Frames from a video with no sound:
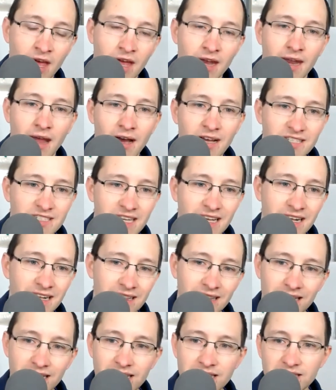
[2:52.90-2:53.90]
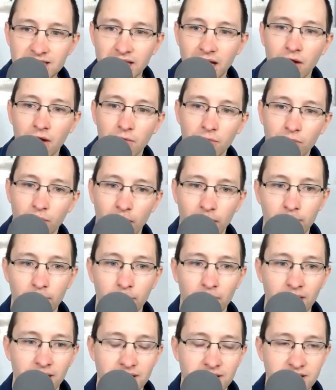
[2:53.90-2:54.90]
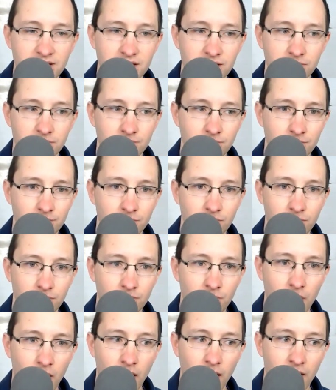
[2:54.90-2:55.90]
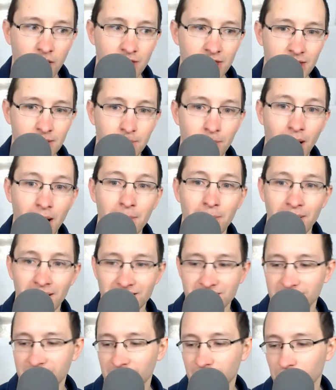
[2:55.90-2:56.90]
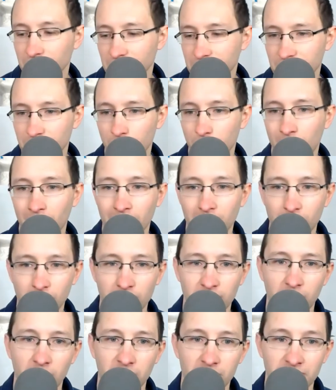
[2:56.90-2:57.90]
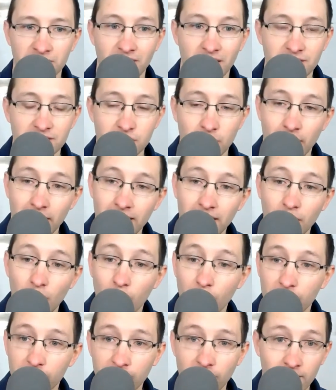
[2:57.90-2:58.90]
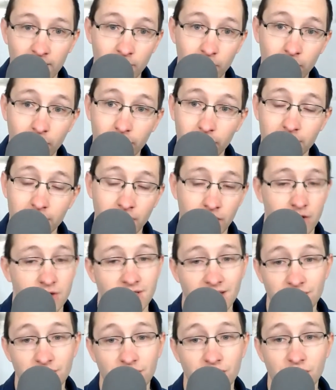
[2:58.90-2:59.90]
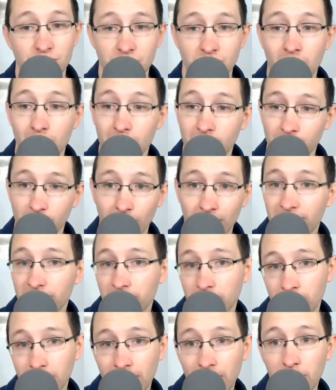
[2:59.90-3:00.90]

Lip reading: Now I say clean sound, right? It's the bypass signal. There's no pedal involved in that. So any overdrive you're hearing there is actually just coming right from the